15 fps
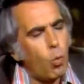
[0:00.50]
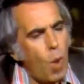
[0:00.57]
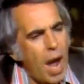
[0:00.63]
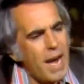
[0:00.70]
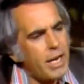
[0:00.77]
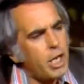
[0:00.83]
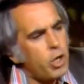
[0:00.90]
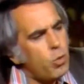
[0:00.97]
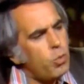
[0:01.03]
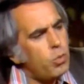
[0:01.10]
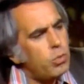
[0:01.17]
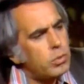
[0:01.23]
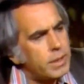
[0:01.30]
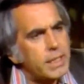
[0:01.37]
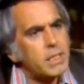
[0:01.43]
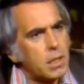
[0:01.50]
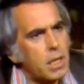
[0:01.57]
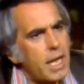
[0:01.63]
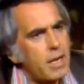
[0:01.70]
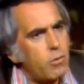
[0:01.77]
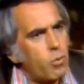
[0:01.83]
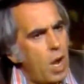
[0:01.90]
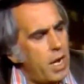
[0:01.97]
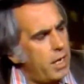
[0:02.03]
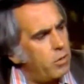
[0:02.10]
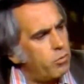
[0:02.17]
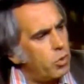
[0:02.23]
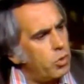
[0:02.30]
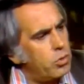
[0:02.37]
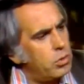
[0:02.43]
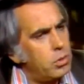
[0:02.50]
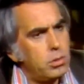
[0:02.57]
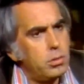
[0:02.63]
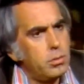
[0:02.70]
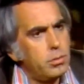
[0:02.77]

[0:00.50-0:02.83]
Why do you dislike rock and roll